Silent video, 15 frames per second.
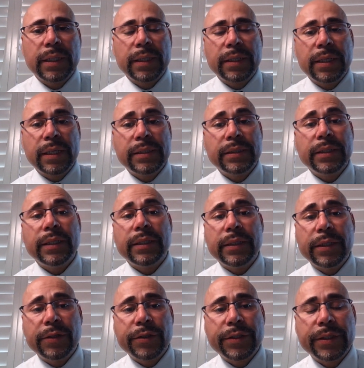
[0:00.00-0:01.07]
custody
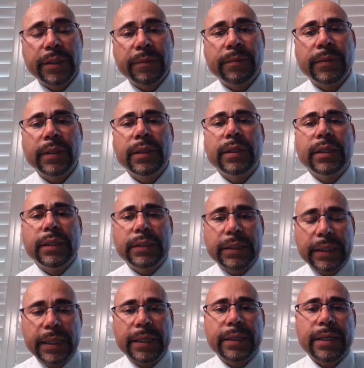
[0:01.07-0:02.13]
leadership to
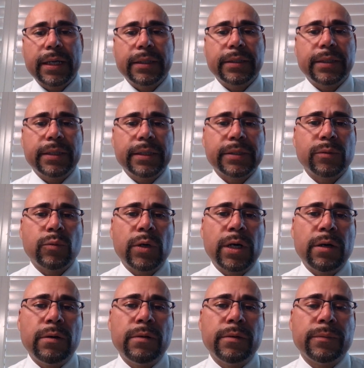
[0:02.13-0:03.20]
get that done as
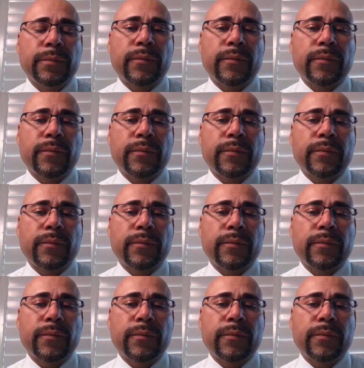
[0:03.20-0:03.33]
well.